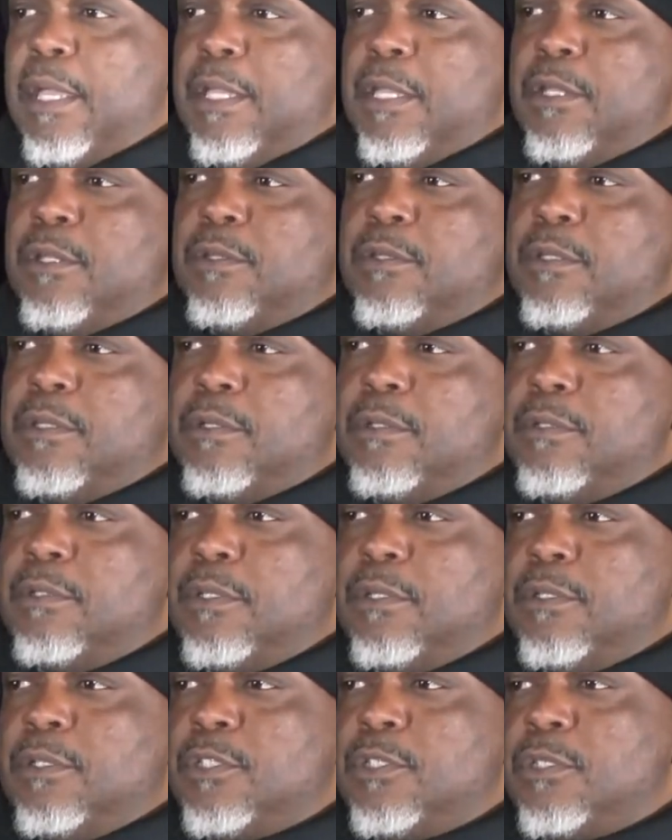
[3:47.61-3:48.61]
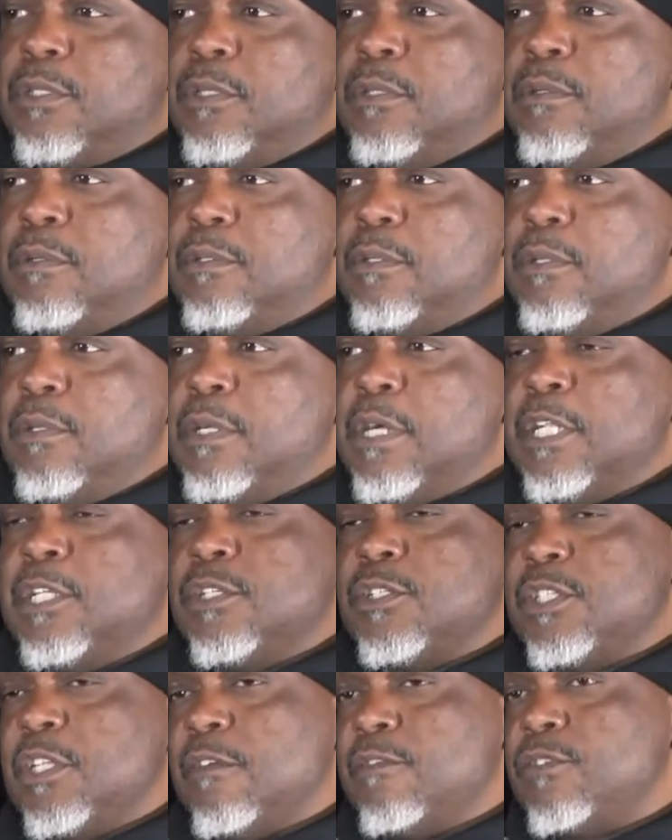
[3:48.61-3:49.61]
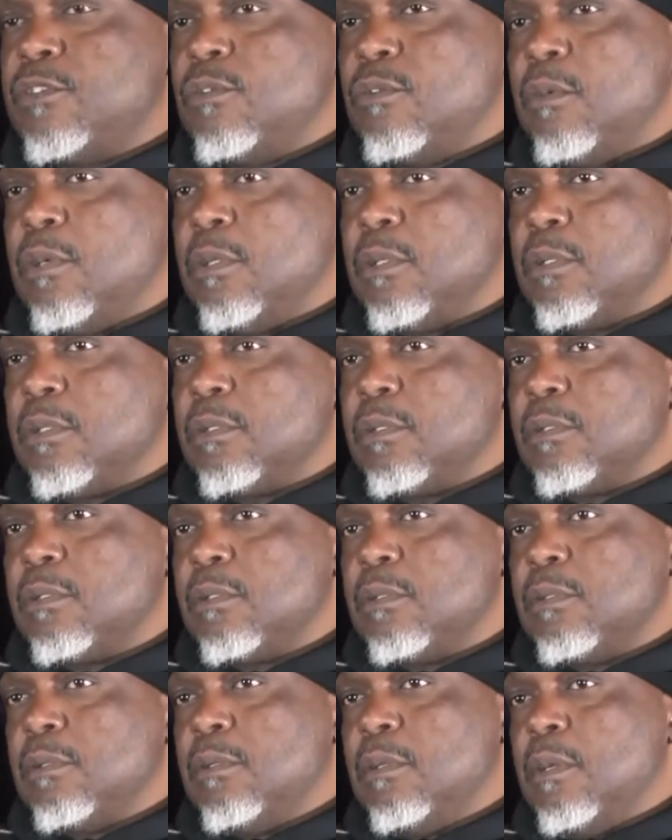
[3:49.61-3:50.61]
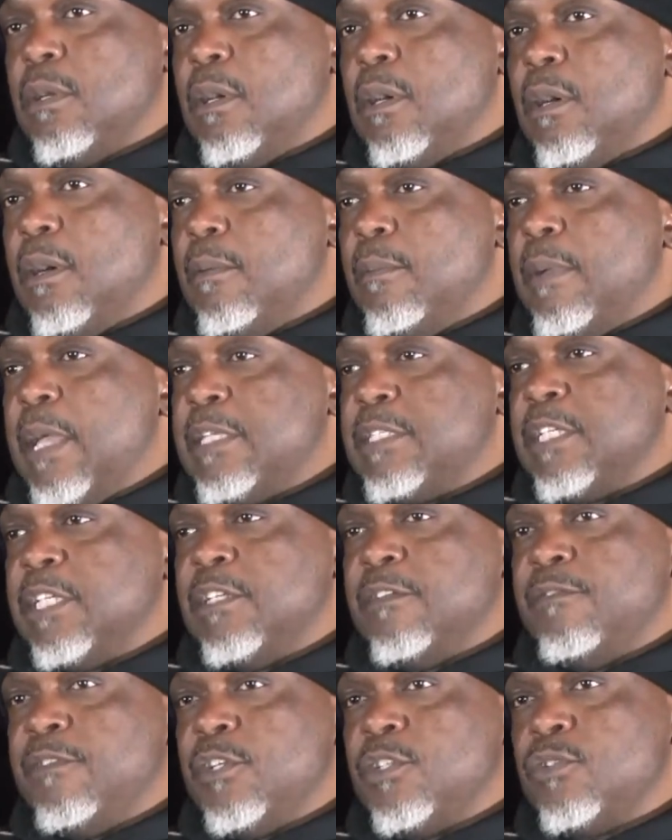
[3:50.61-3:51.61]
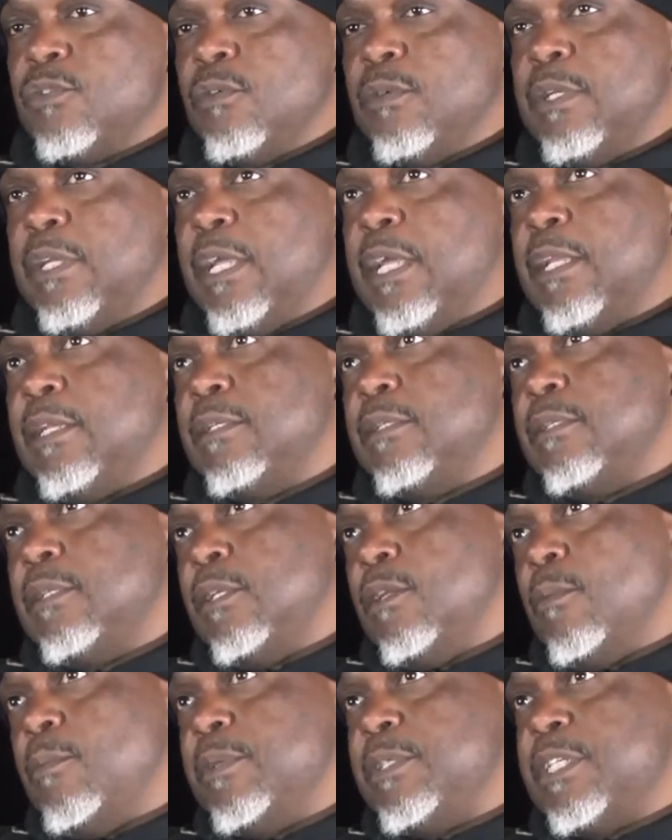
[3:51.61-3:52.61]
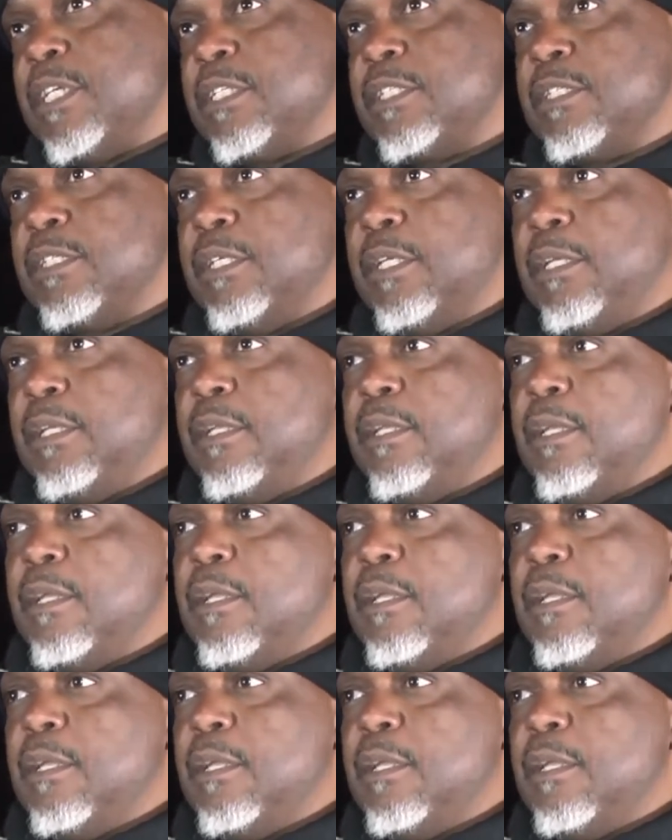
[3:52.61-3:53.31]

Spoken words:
you're cutting yourself short as an individual, and then potentially you